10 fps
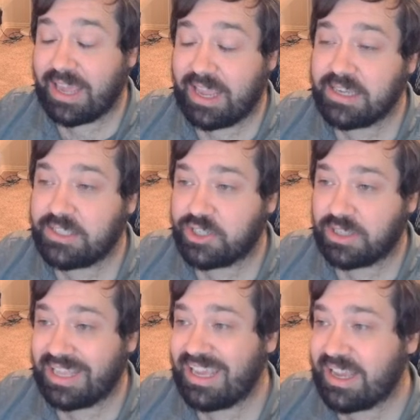into your
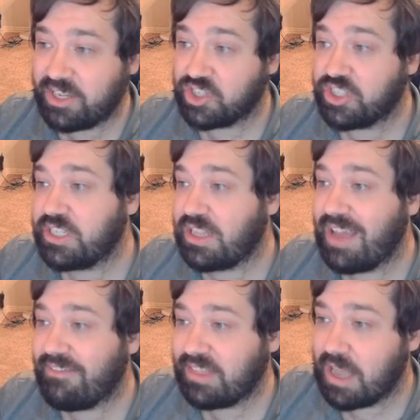link and you're still
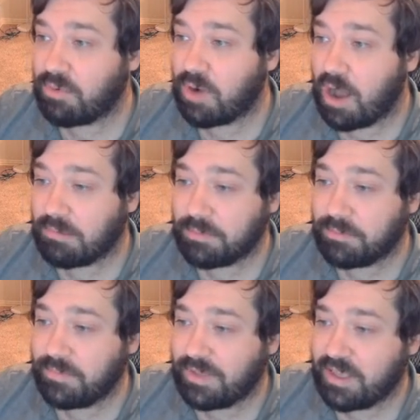having that
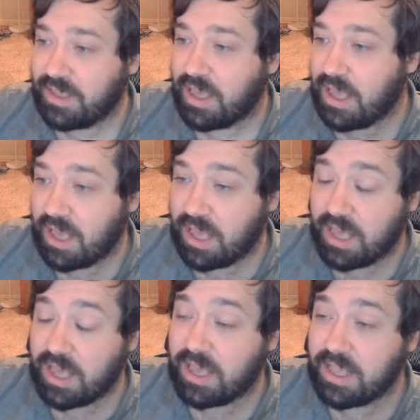problem,
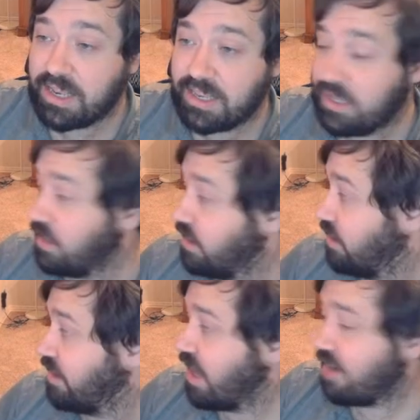
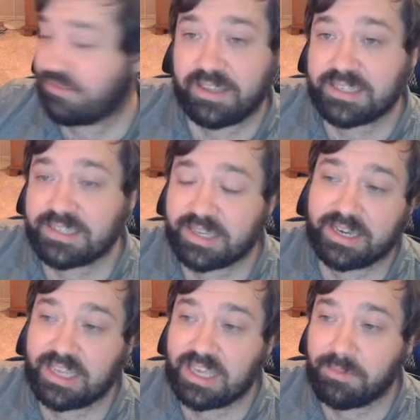definitely send
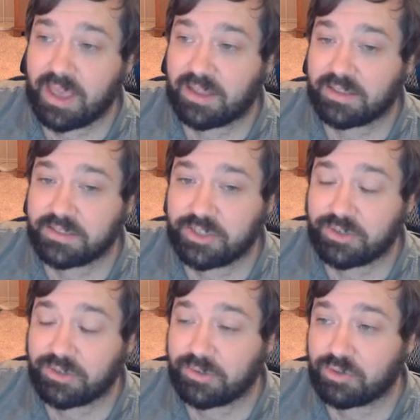an email
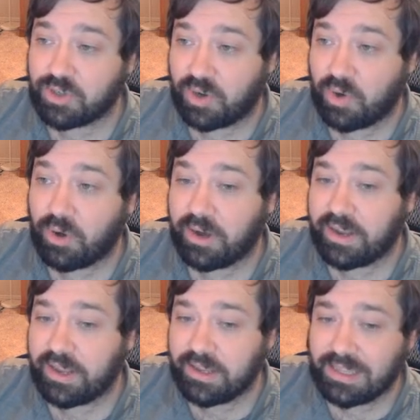to
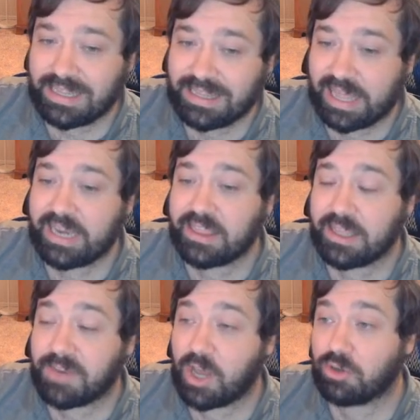Dragori letting
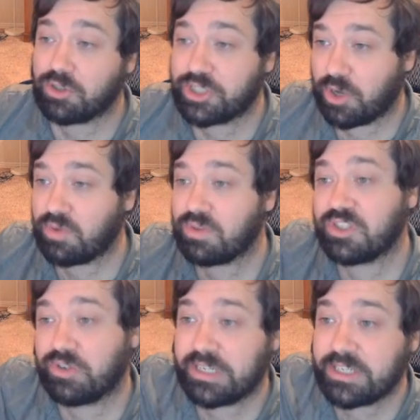them know, show the
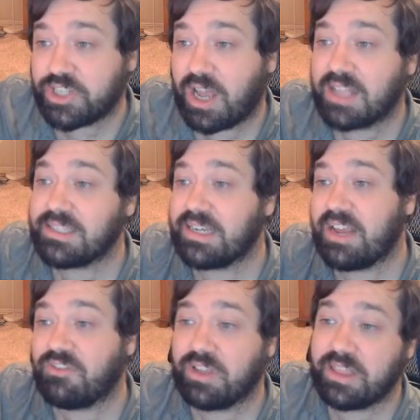screenshots and
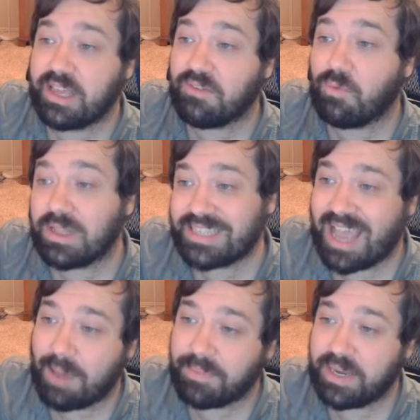everything of what's
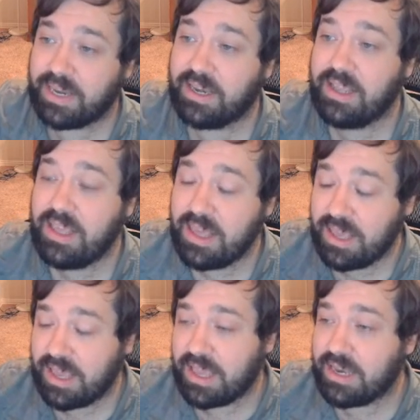happening,
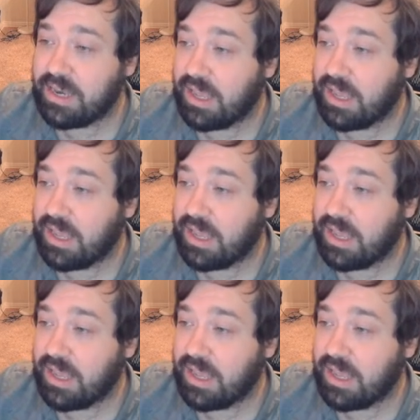and